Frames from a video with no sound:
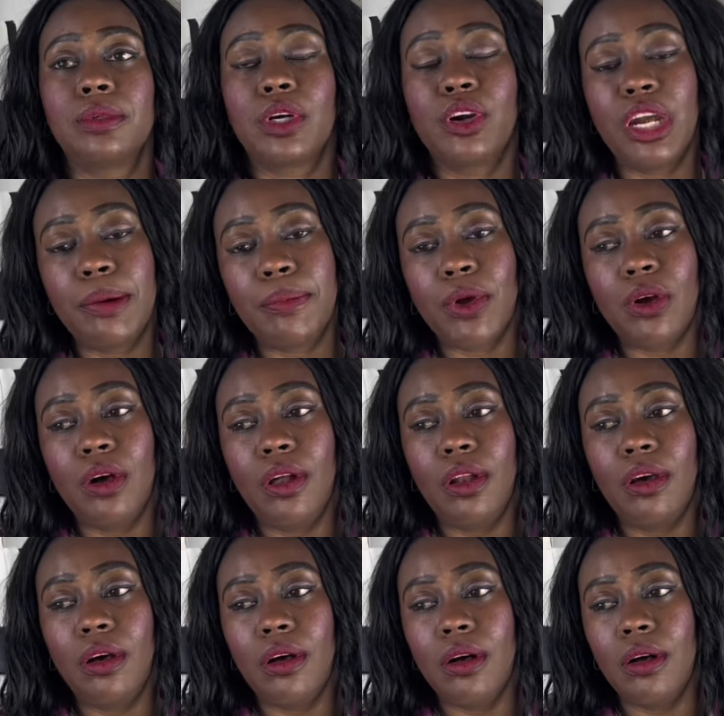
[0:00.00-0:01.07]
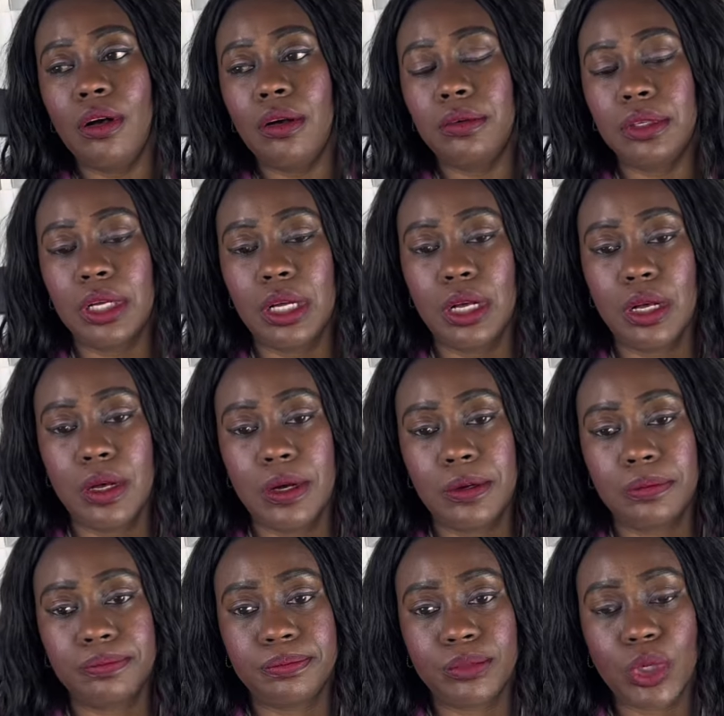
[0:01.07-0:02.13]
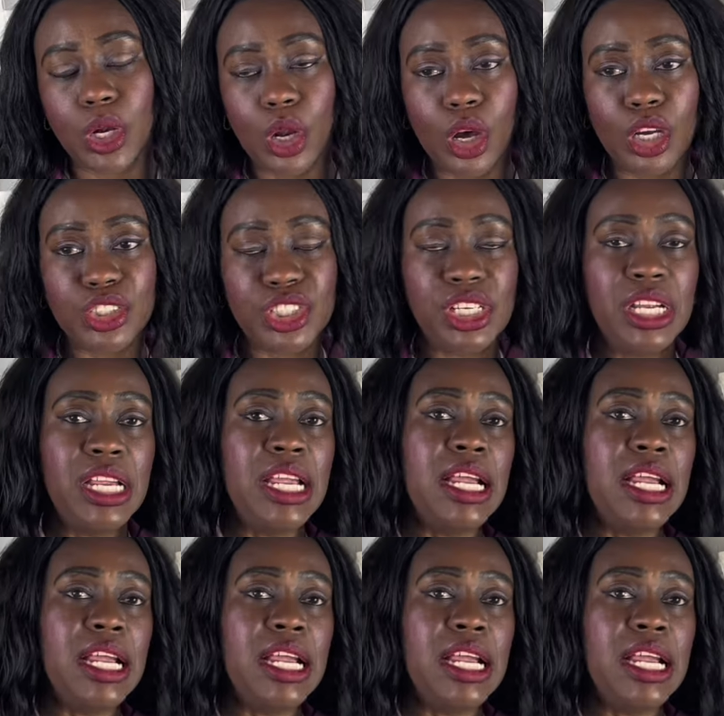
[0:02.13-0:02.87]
cream color clutch